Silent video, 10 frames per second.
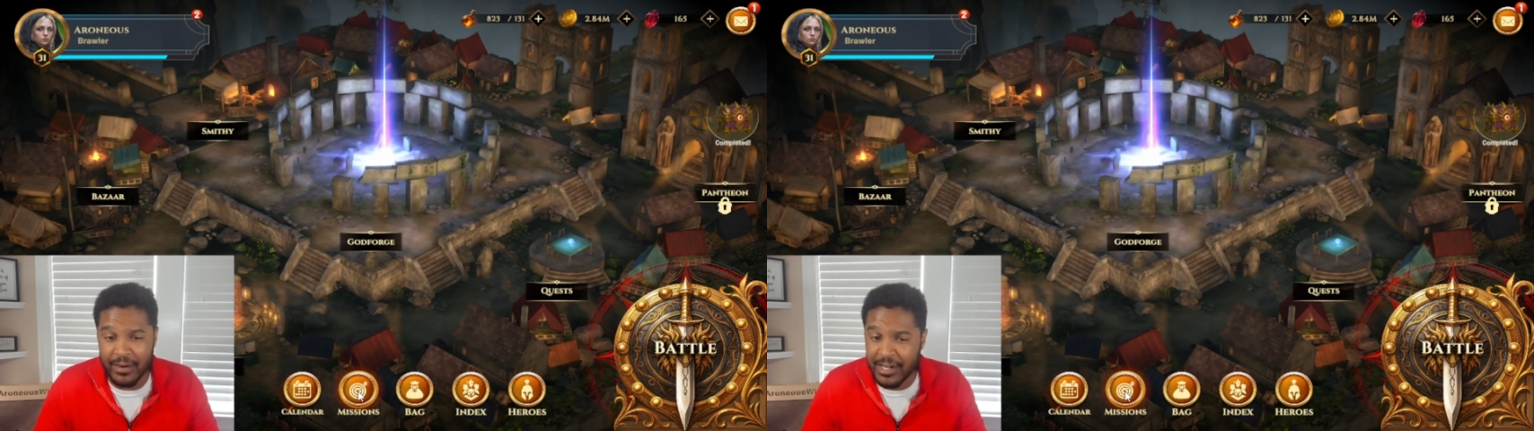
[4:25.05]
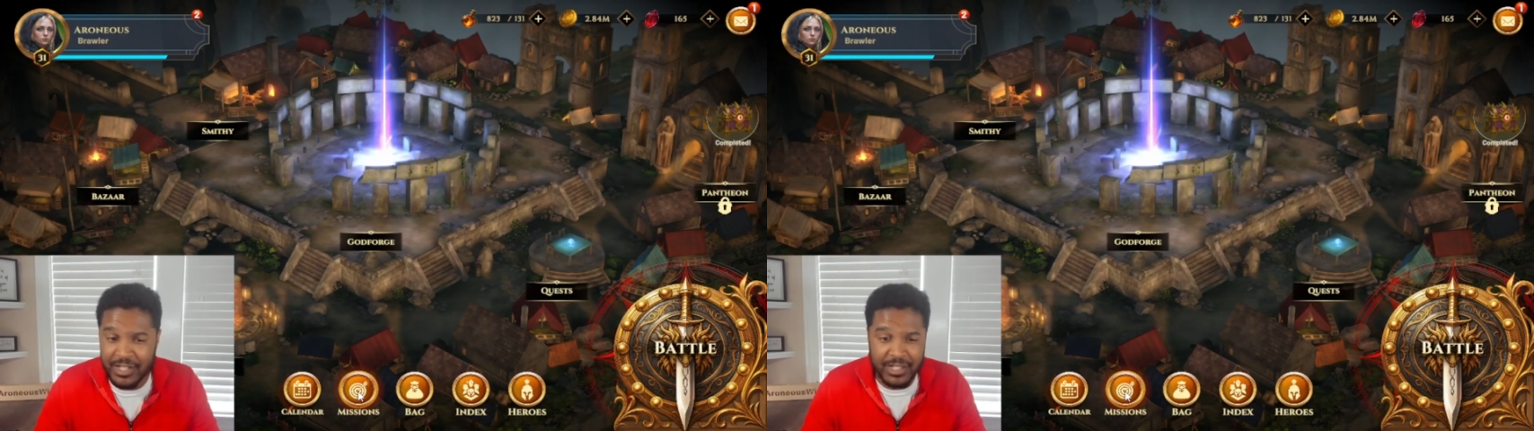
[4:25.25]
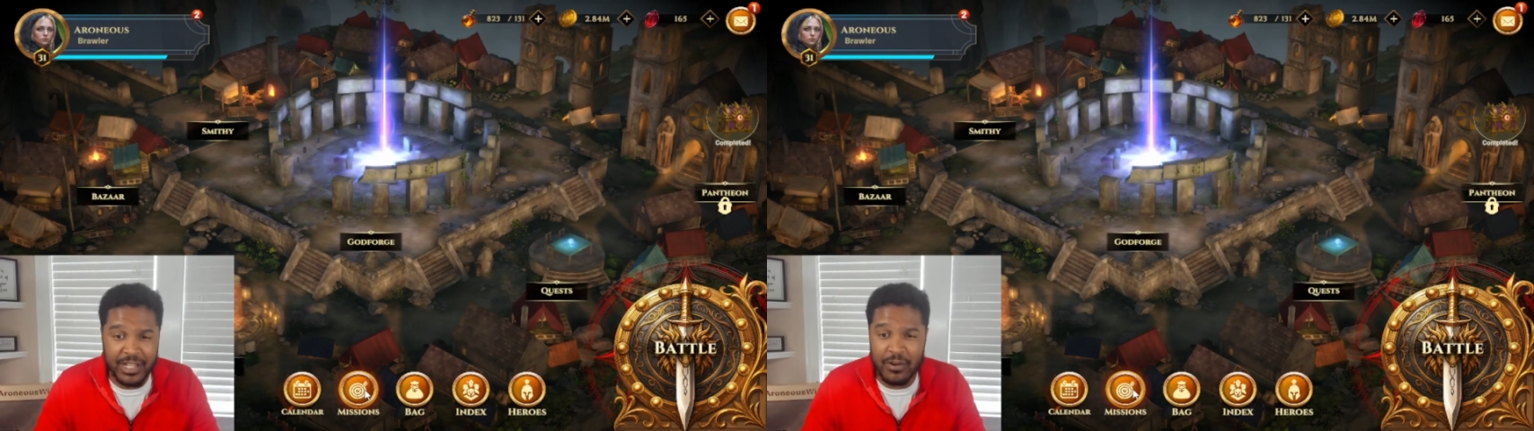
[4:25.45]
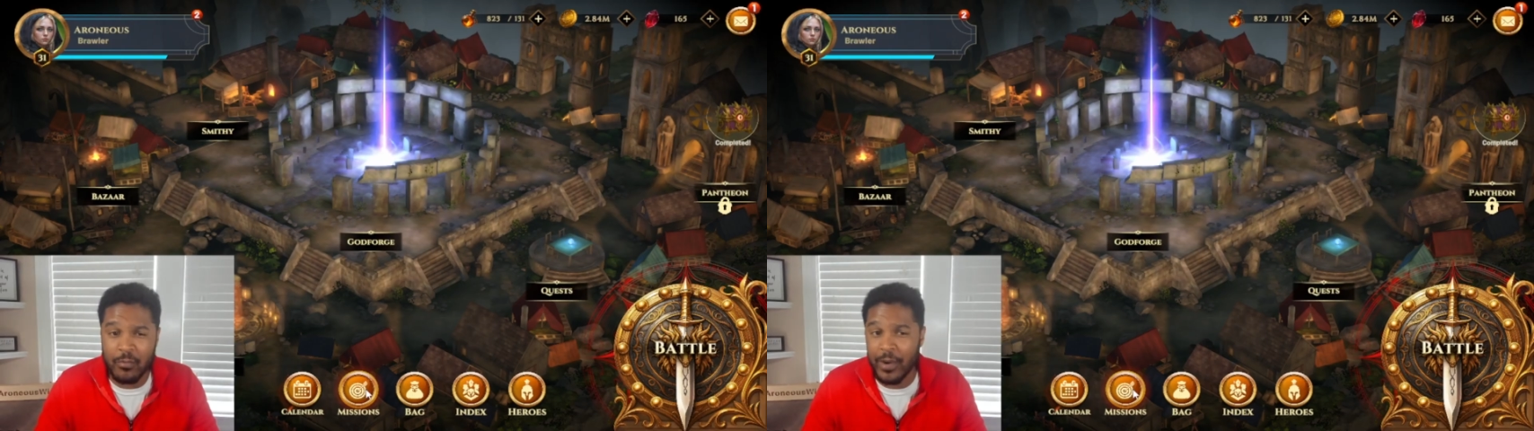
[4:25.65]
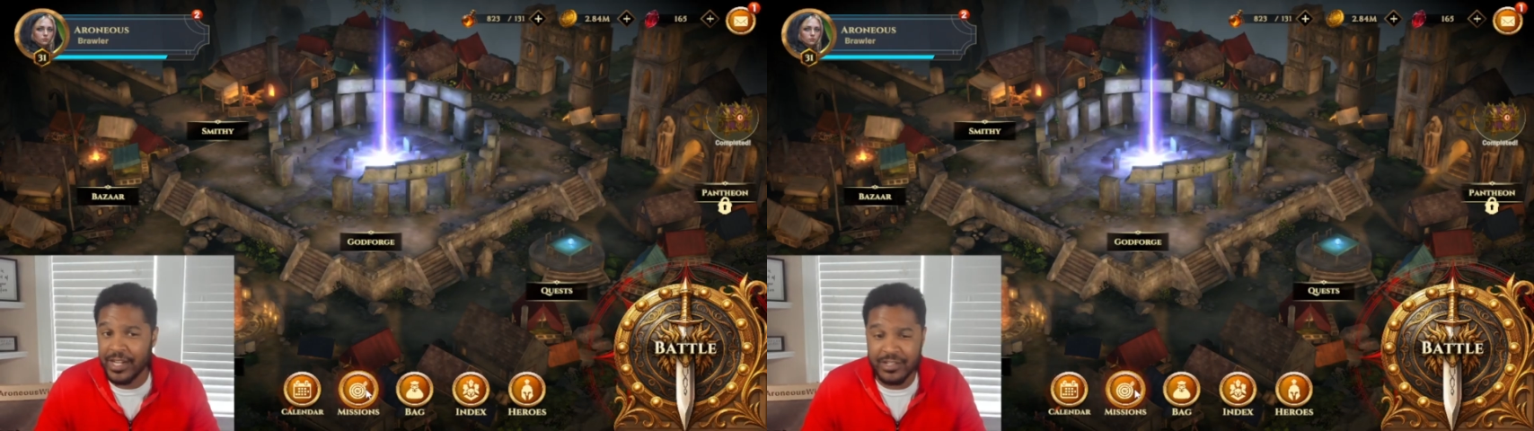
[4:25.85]
It's just going to
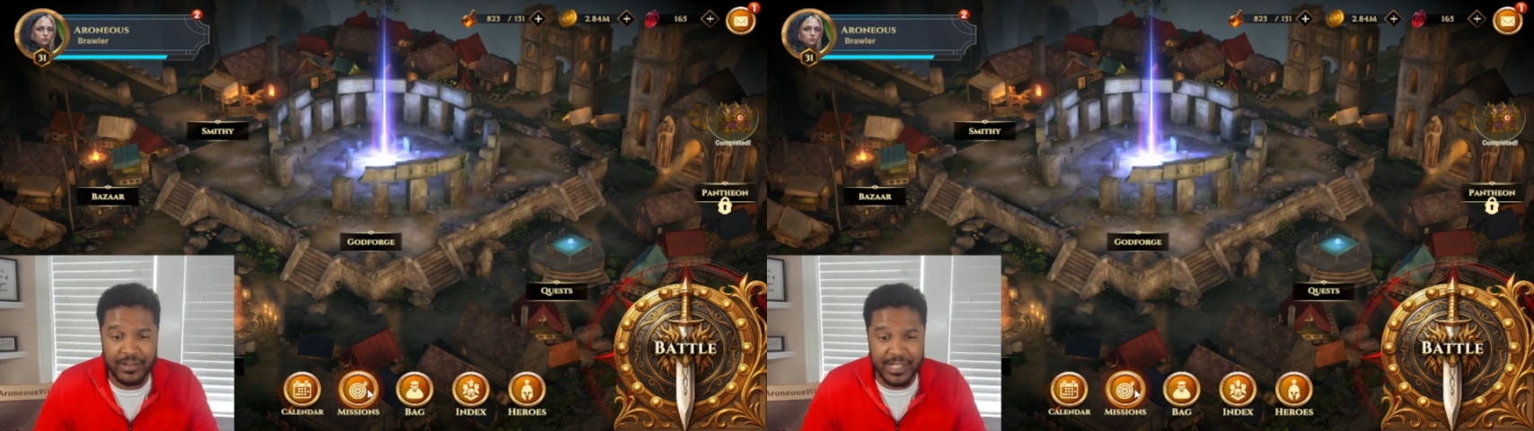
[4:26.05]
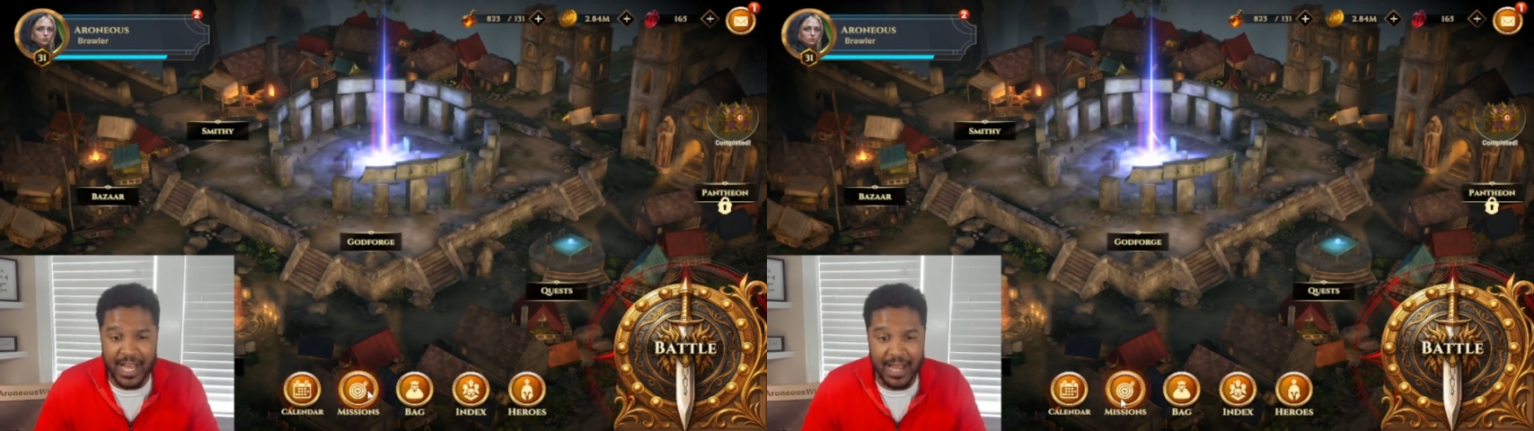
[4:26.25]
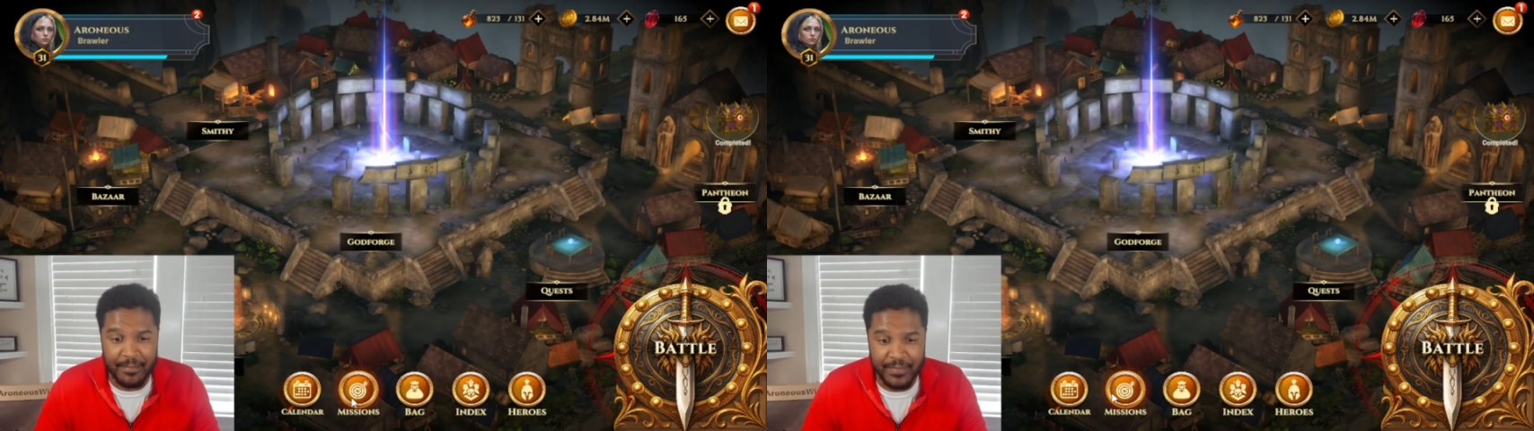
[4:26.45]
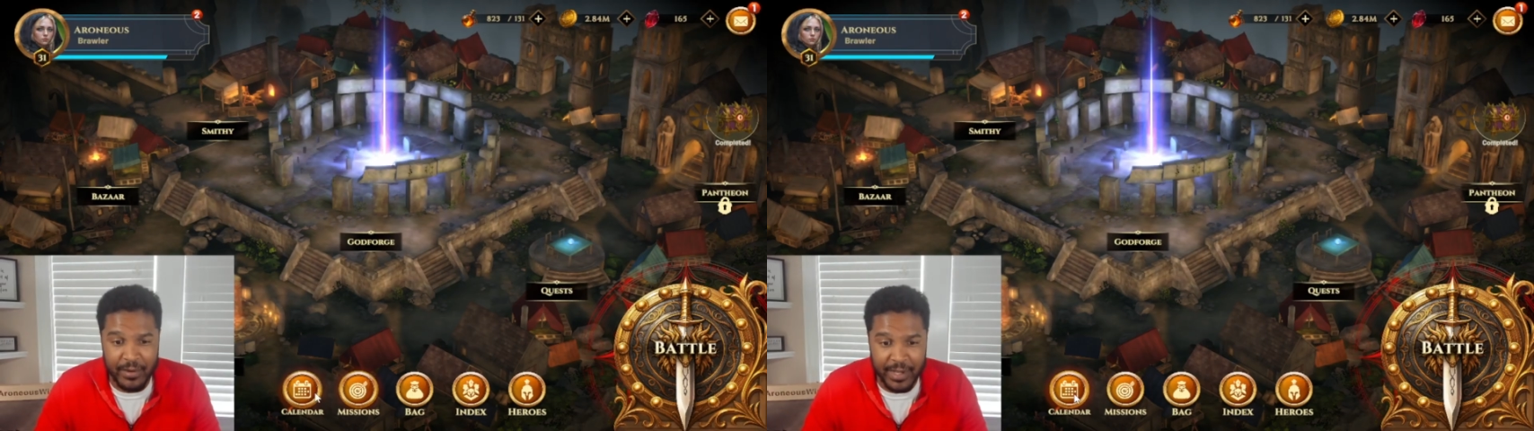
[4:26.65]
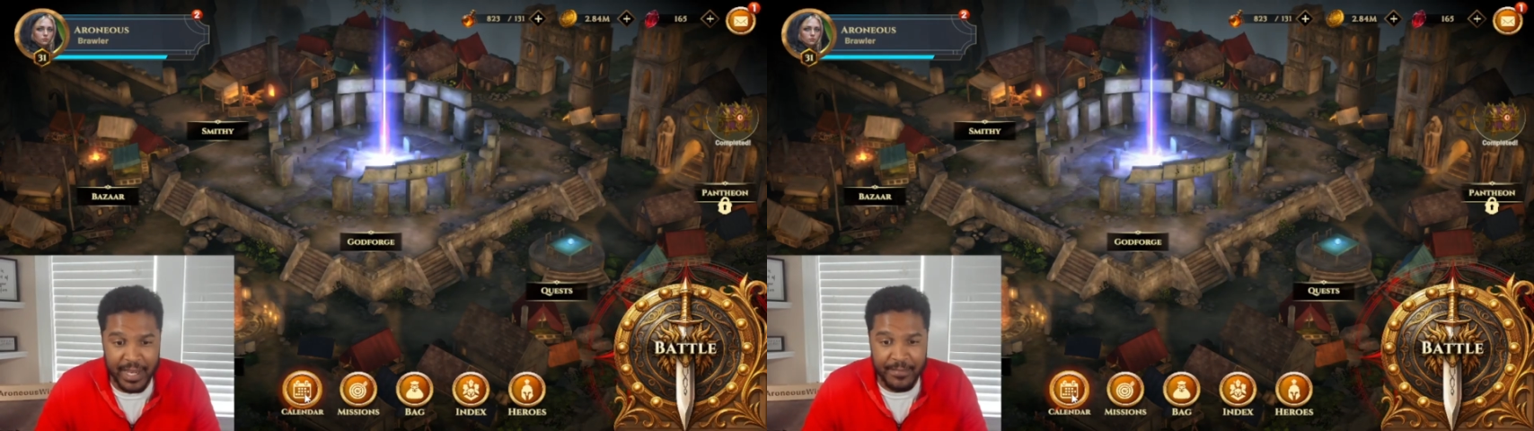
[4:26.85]
waste your time.
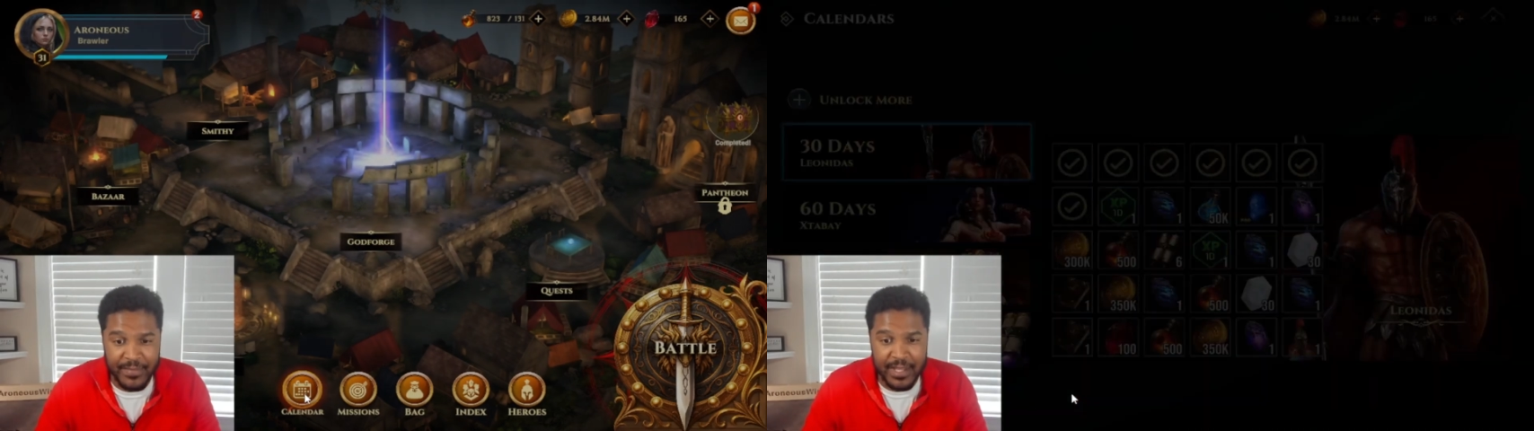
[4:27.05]
Okay.